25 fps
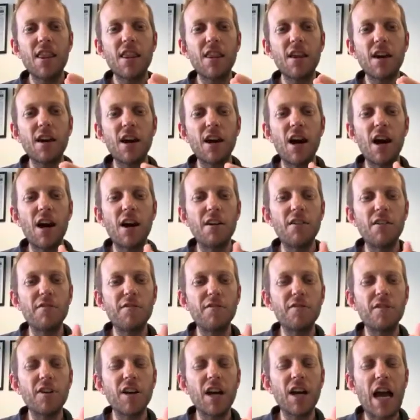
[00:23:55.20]
of
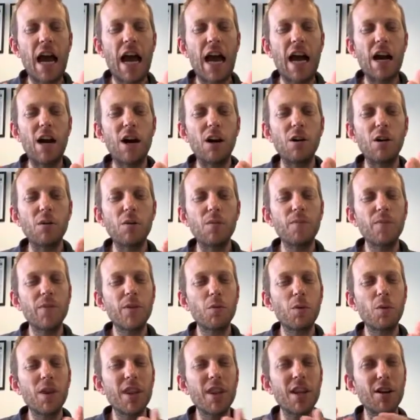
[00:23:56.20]
how,
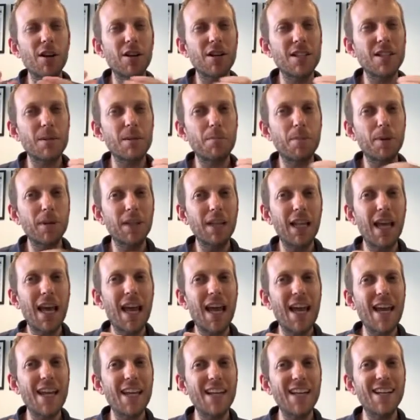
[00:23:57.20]
when there's a
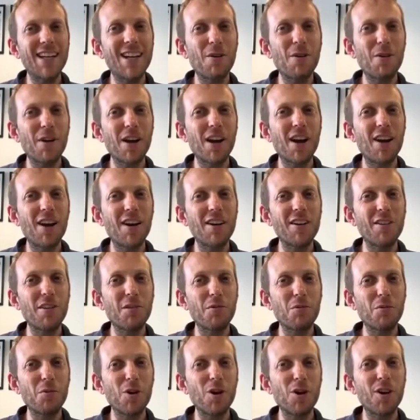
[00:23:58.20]
plague going on in the
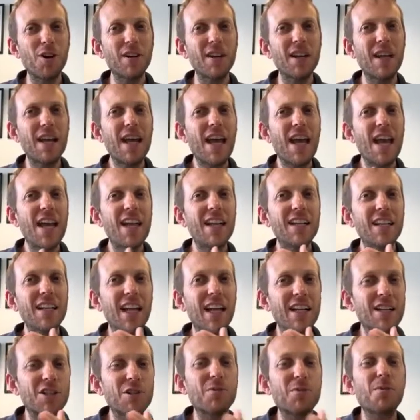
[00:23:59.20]
world, it
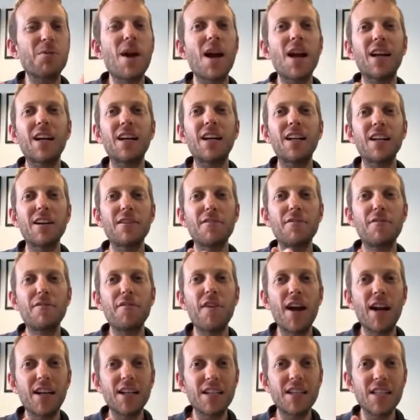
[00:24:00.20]
like directly
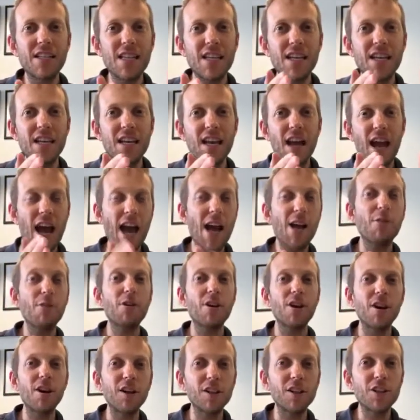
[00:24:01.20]
affects the
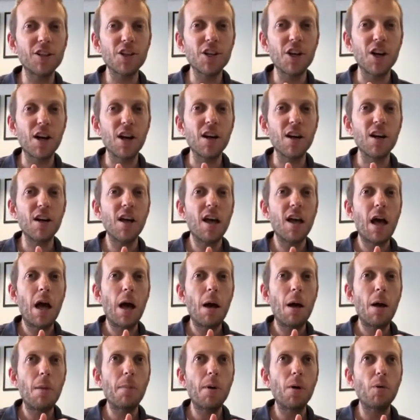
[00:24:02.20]
agriculture.
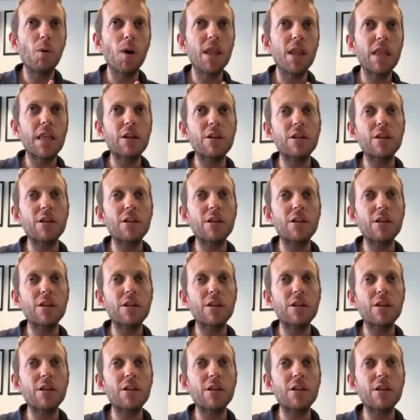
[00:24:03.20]
But when there's